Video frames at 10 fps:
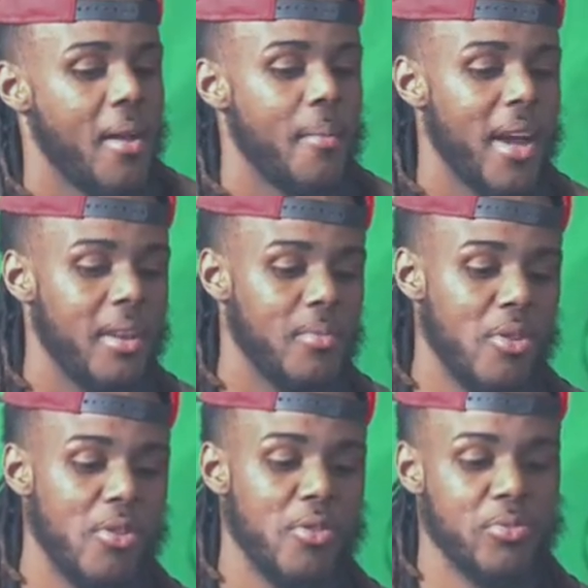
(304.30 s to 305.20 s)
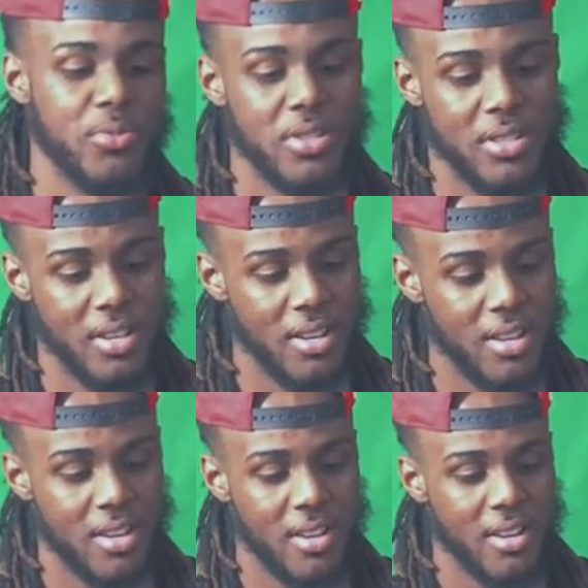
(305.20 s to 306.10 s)
Patty Mahomes
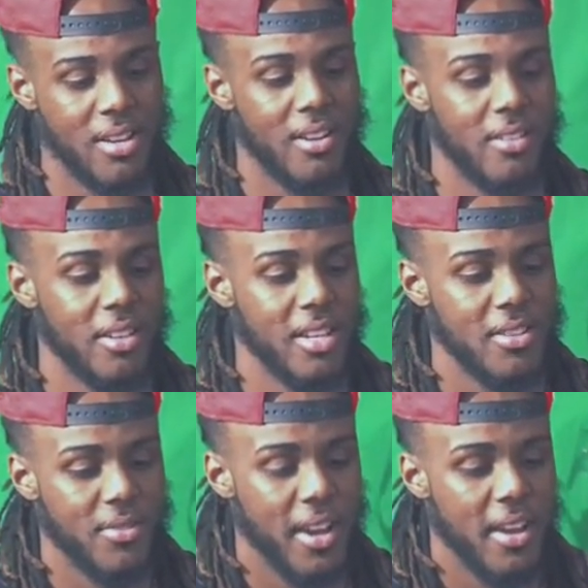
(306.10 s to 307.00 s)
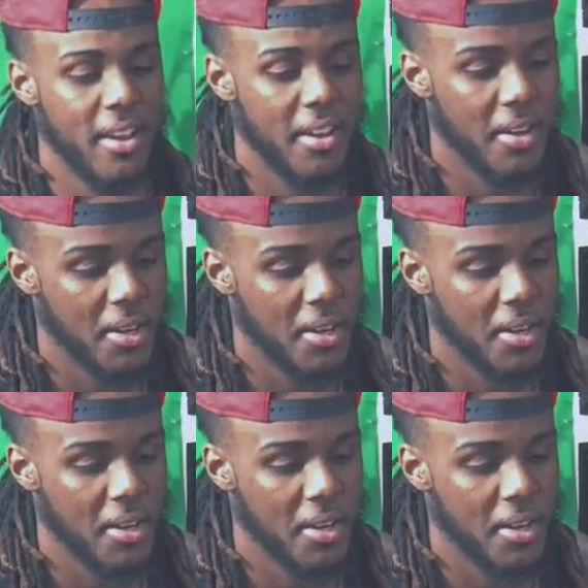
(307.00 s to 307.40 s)
on these right here.